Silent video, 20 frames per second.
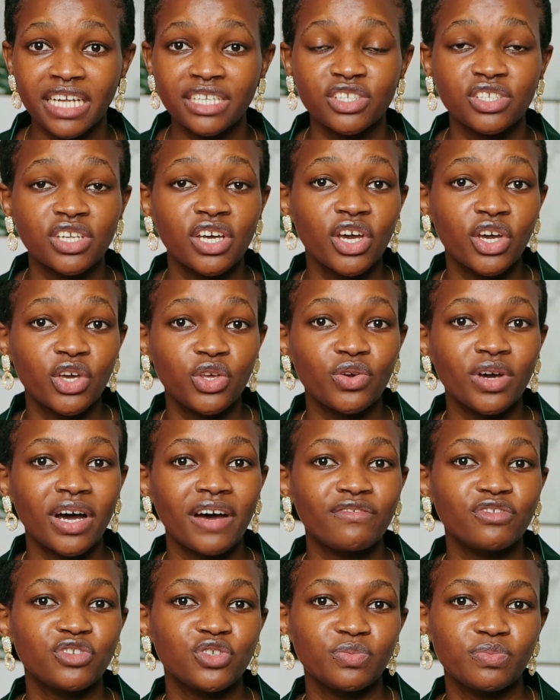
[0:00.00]
that you
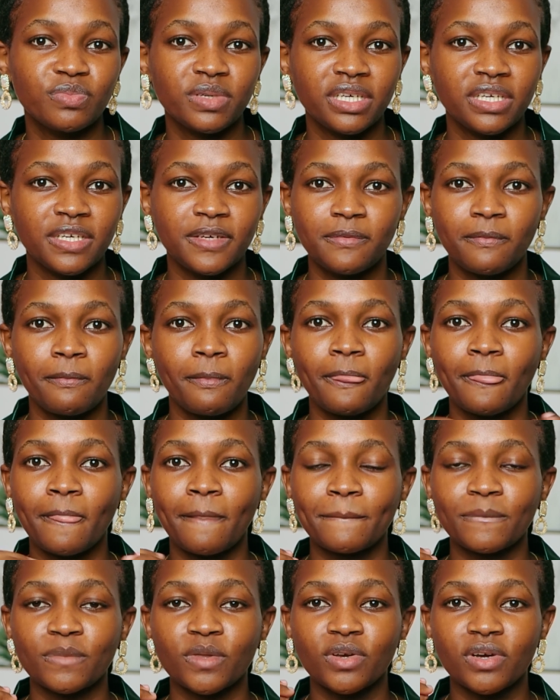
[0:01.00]
have to be,
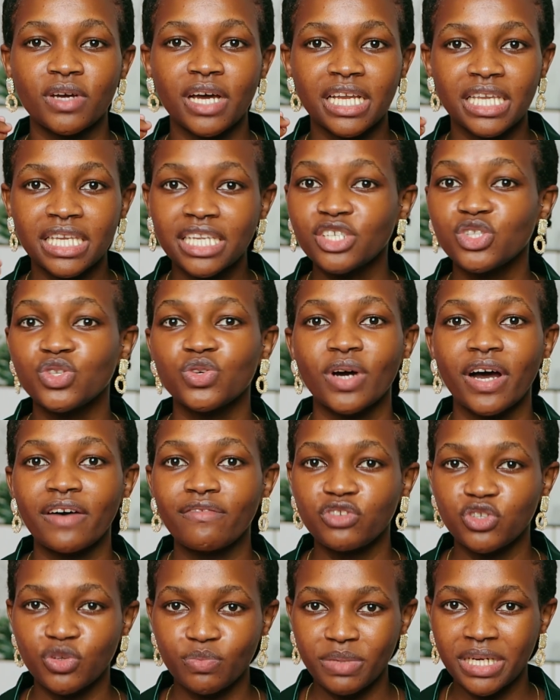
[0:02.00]
at least you
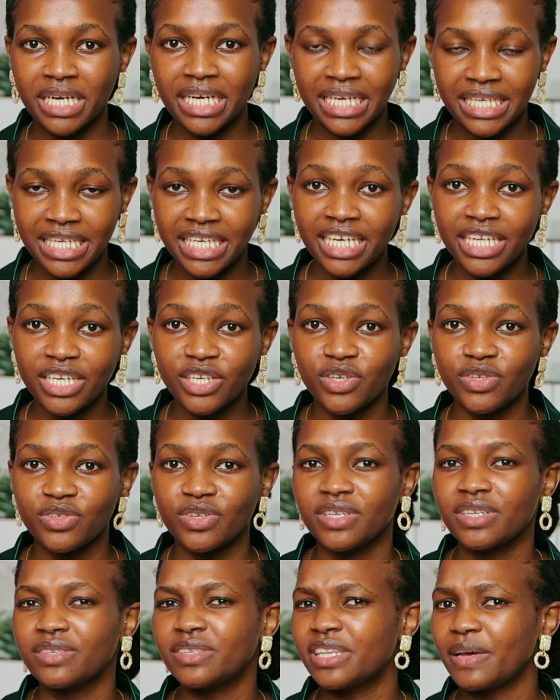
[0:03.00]
have to be
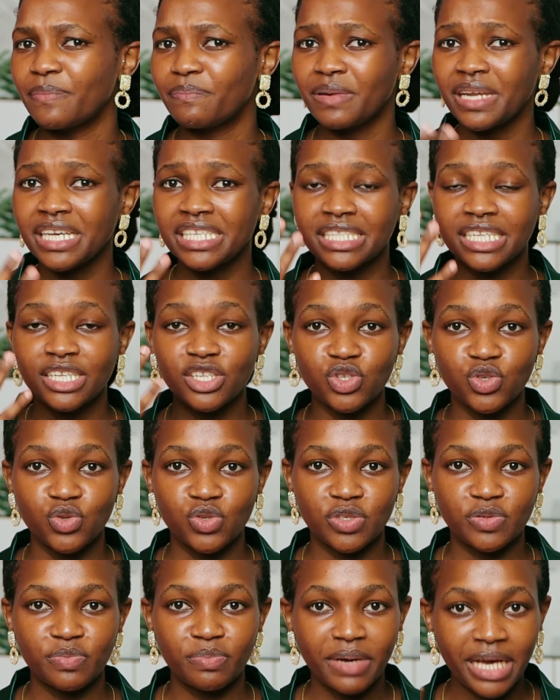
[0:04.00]
clean. The place needs
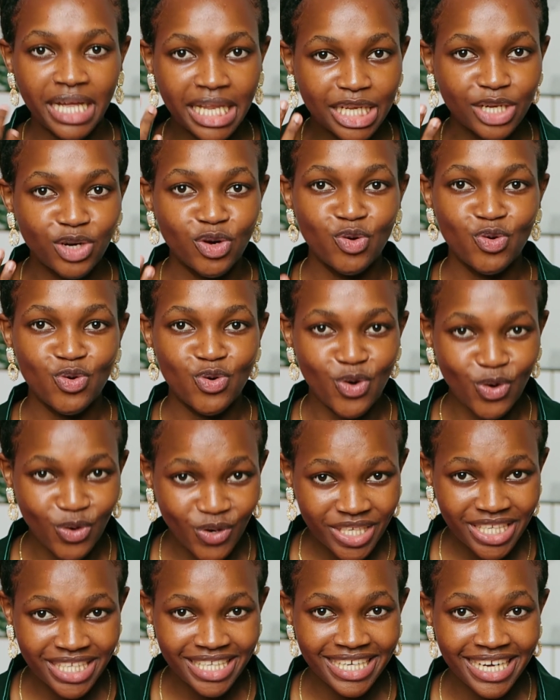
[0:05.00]
to smell
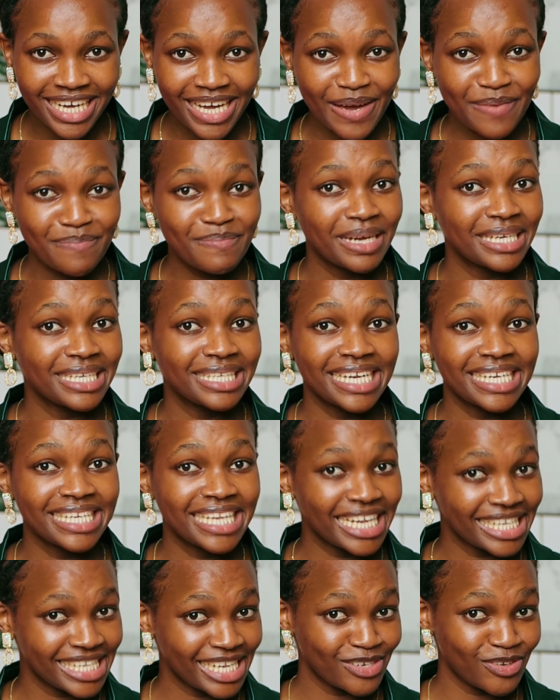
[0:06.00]
good, but
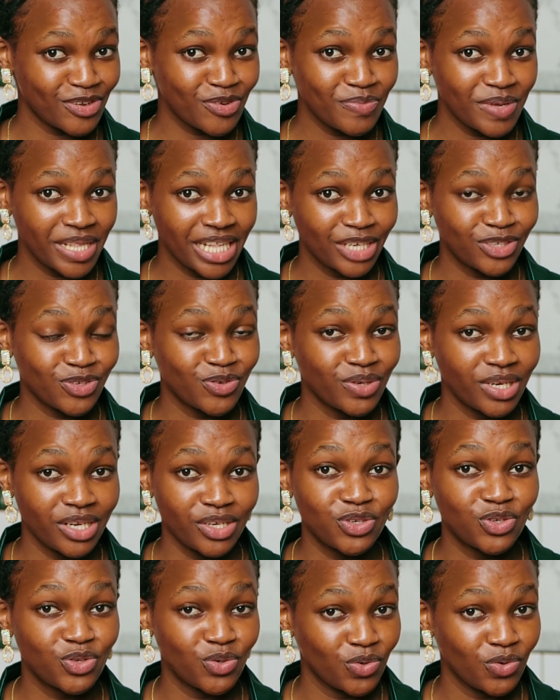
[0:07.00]
that does not mean that you
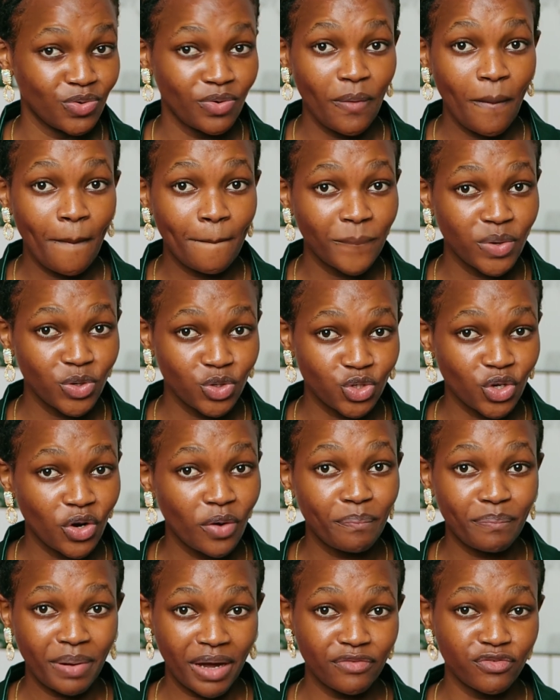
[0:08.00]
need to put
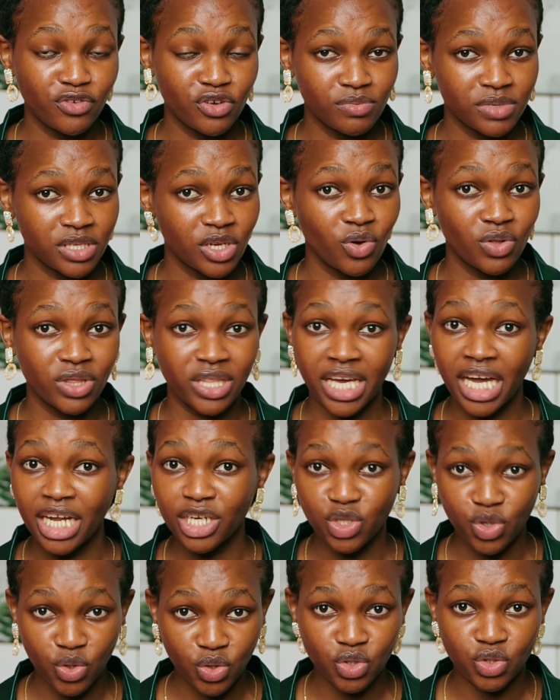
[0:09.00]
on perfumes down
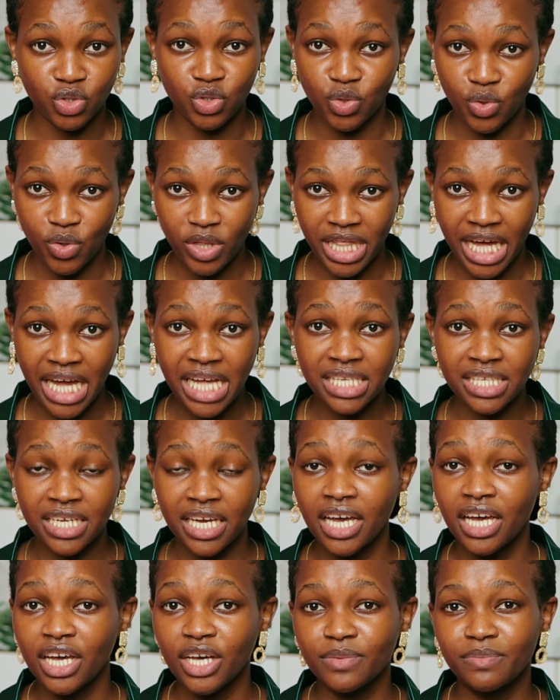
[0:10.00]
there. Don't do that.
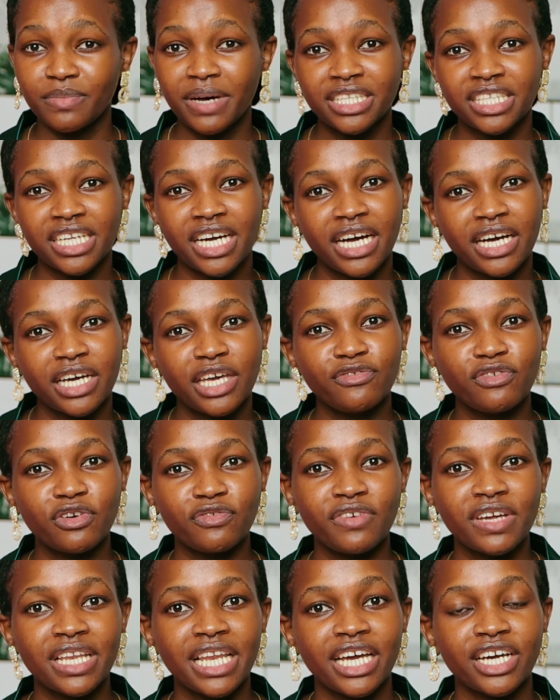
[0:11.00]
But if you
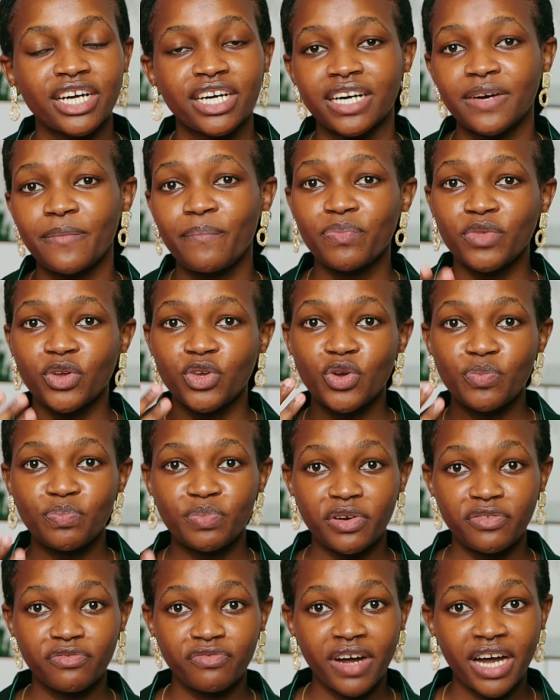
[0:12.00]
feel like you
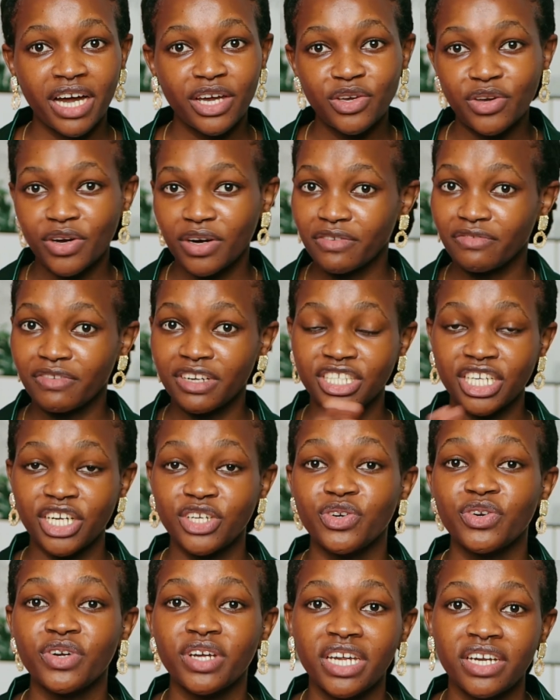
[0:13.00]
prefer your
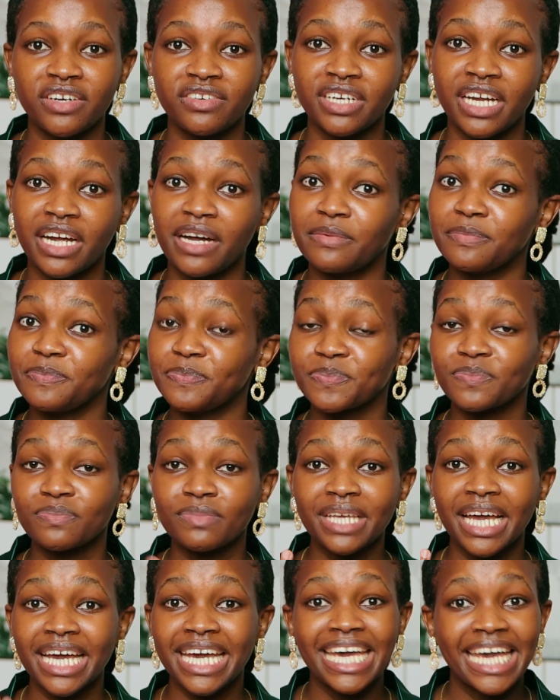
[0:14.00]
vaginal area
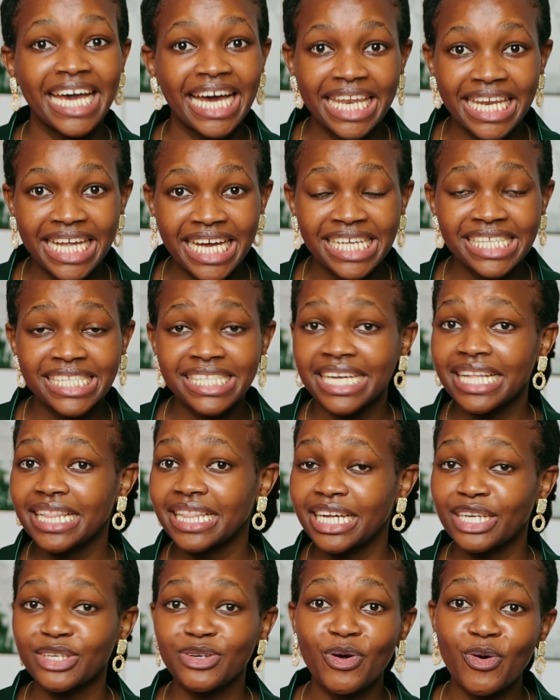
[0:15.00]
hairless,
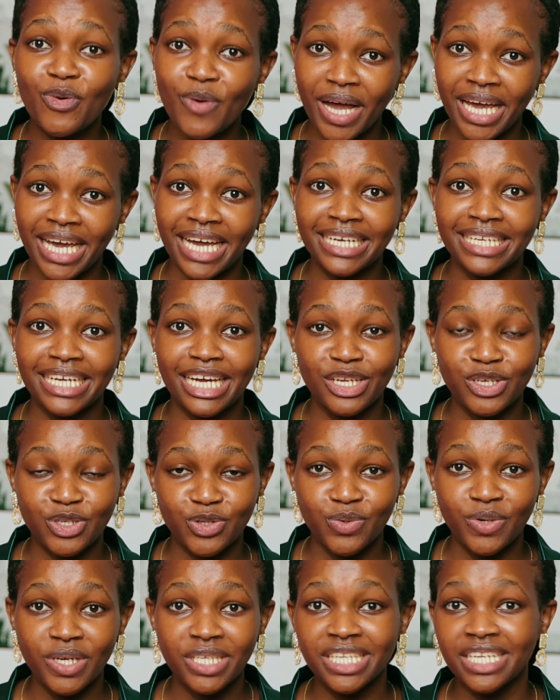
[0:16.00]
then go ahead and
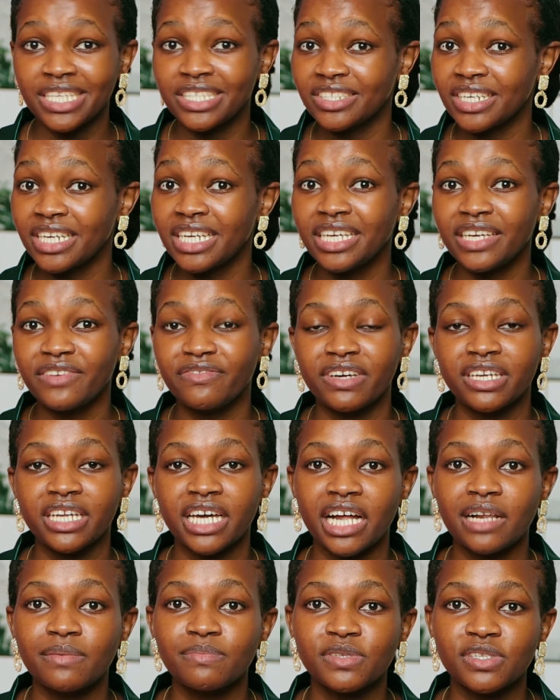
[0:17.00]
do it. It really even
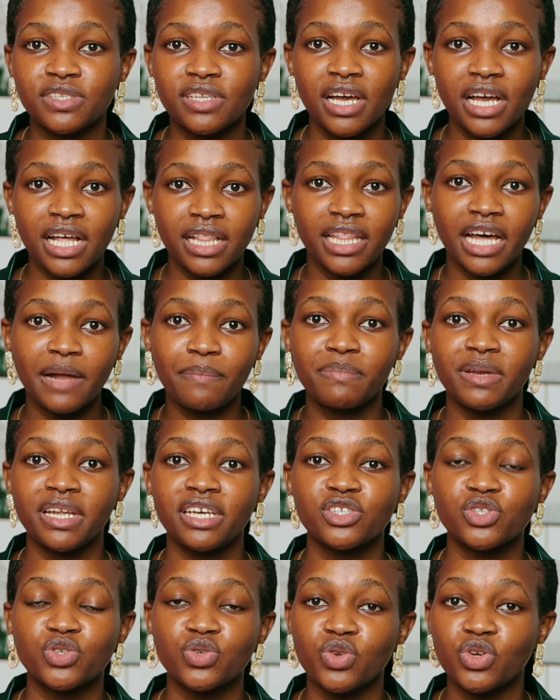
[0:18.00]
helps that
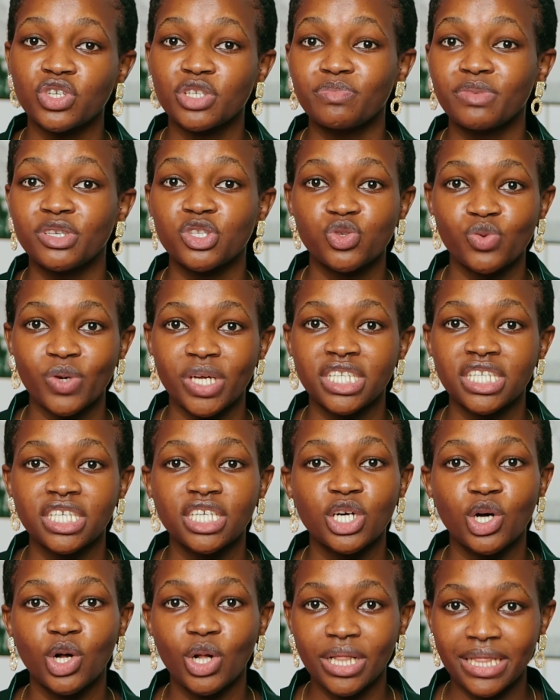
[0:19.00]
place to not be
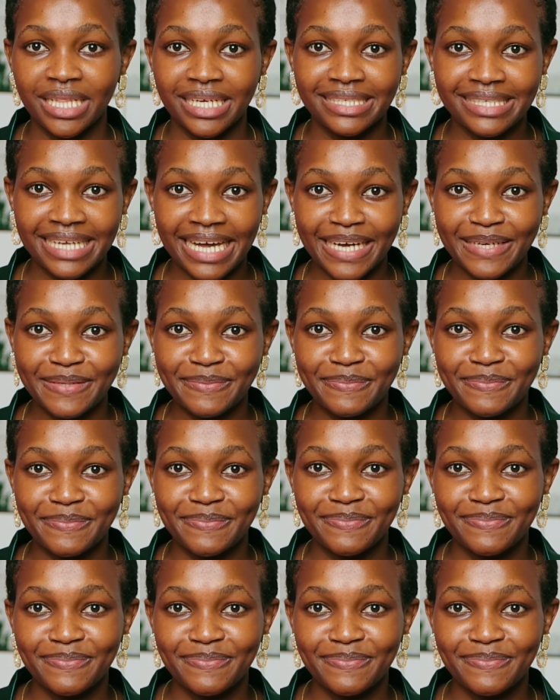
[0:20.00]
sweaty all the time.